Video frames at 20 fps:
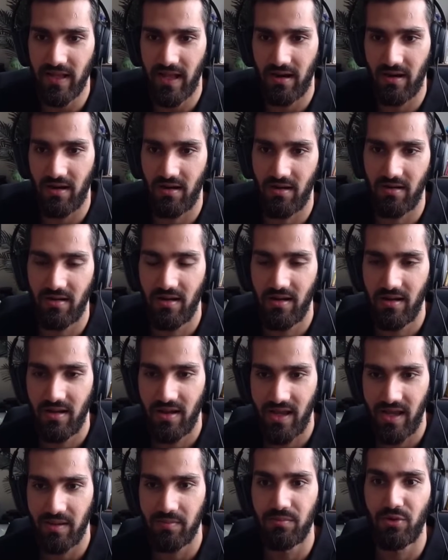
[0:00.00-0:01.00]
that are
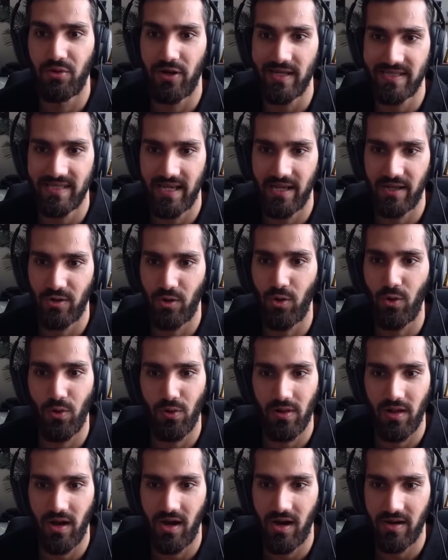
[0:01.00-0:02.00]
embracing it
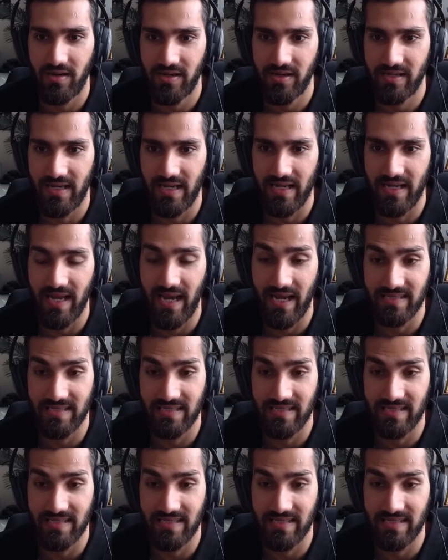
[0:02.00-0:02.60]
wholeheartedly.